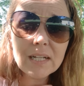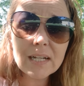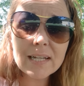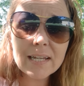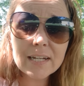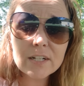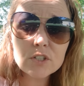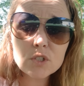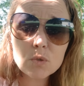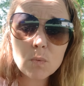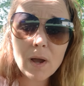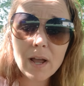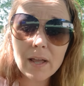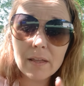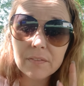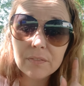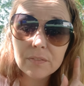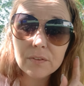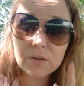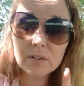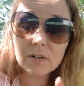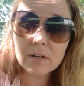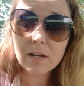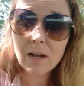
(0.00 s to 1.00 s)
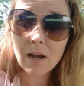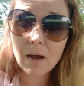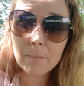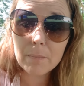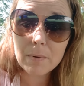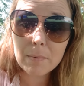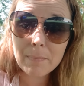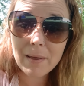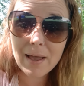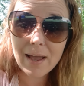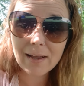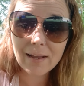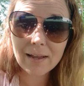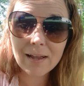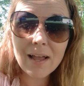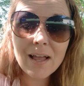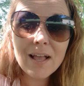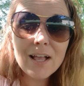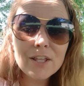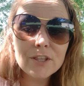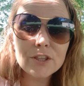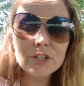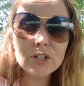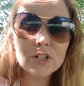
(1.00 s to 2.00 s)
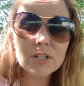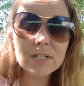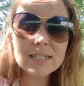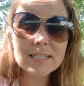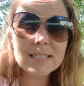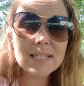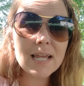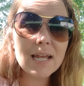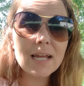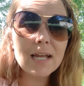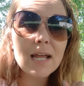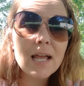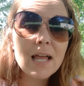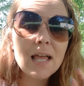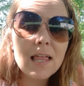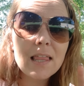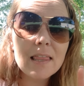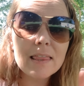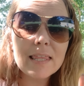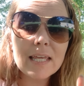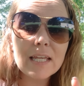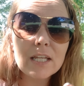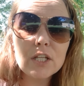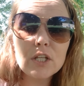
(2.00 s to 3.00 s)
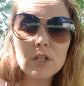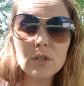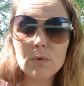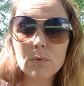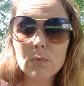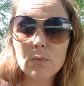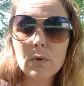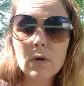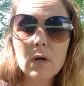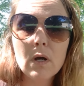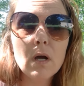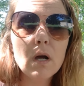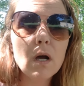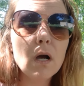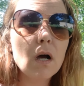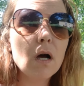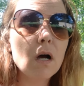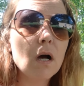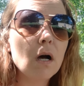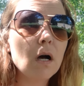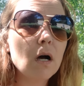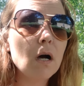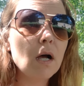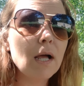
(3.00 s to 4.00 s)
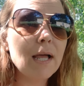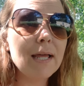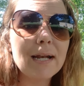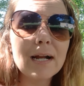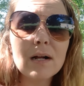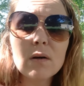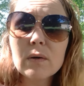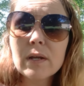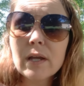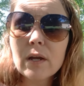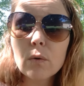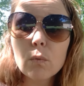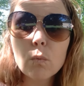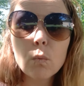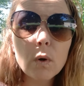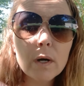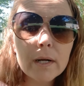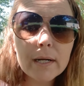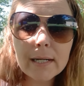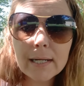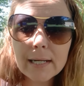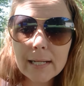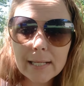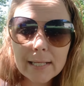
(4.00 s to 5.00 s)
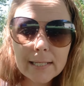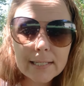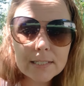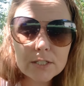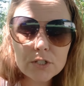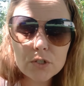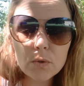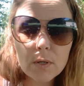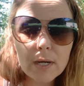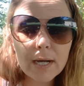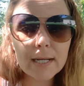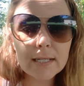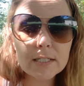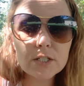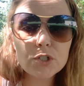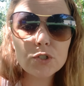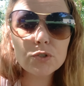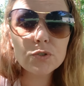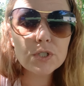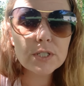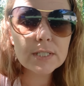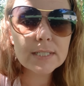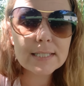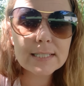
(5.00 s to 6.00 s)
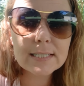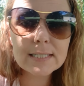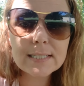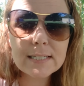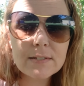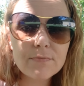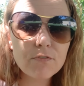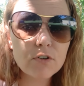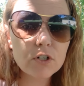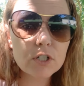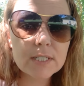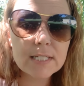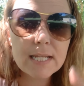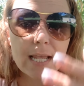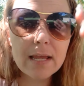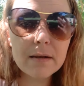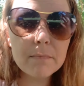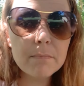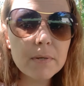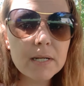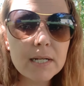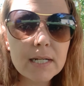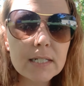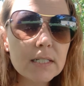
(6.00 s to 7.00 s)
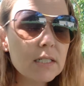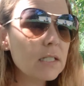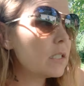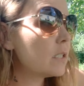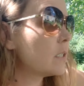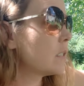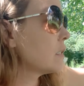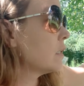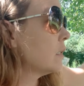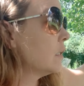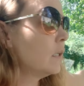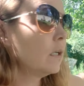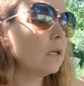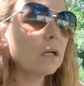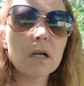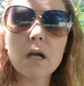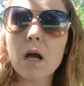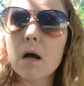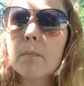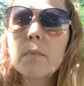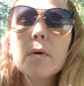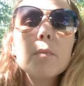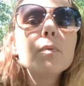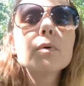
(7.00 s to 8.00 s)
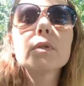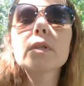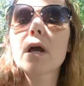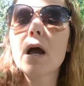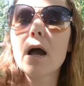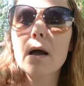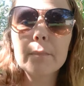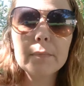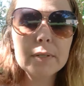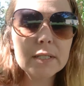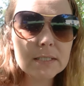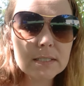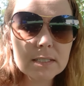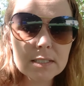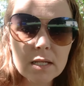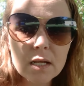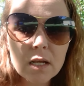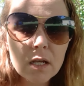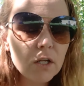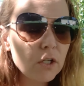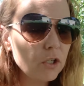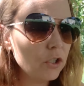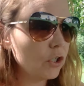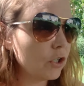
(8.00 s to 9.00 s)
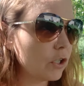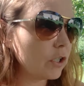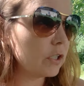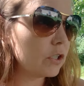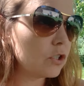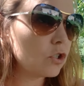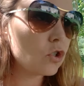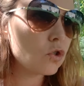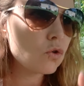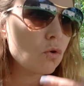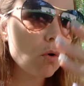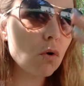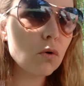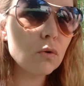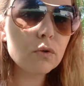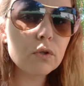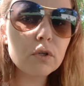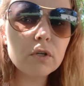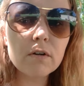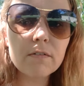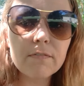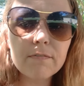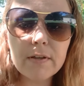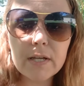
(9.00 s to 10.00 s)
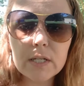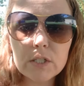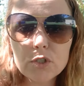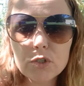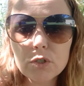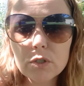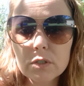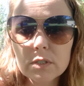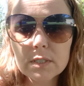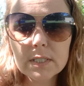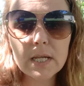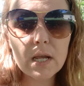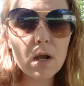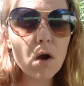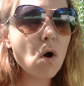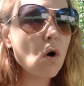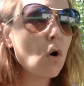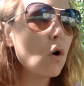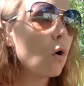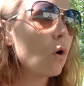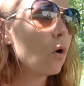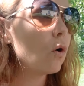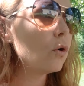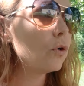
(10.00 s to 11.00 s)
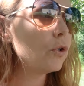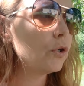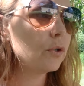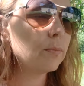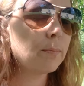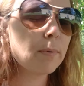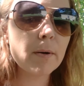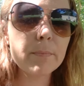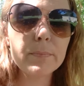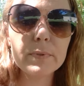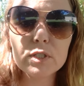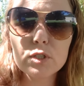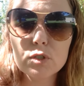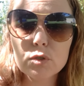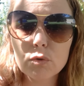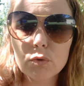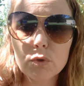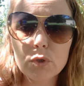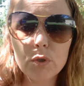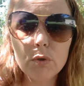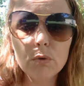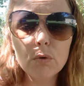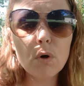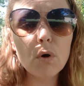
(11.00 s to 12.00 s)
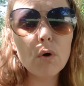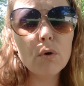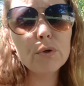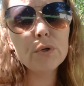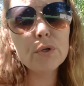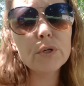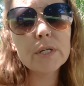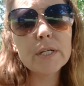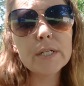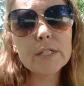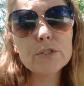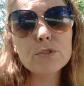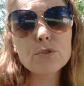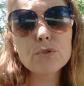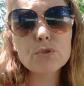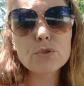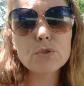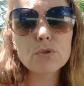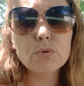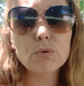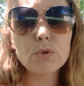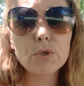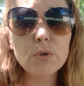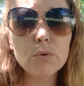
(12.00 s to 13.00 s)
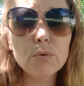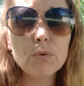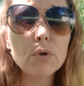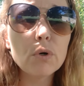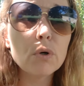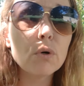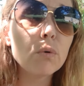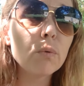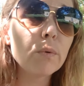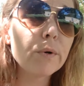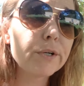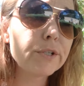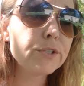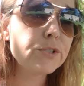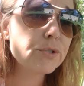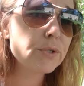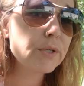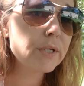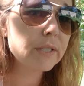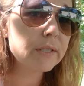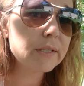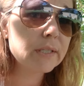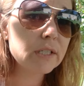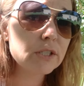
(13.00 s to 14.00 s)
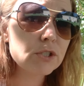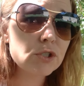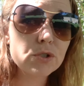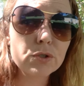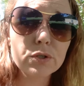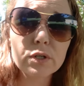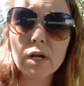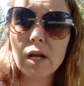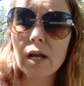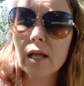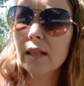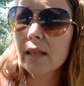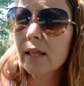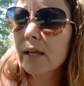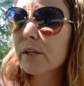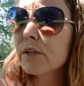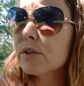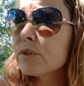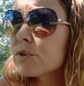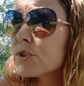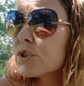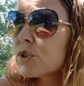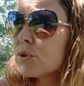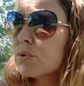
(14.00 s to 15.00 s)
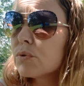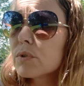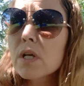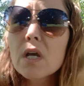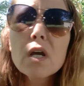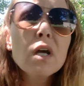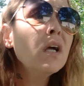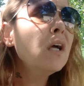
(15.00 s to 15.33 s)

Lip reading: Here's why. They're going to comment back. They're going to say, thank you. And I don't care what it is, you guys. You just, for 10 minutes, come up with comments. You're going to scroll through your face. You're going to say, oh, your puppy's so cute. Oh, your kids are so cute. Girl, where did you get that shirt? I like your shoes.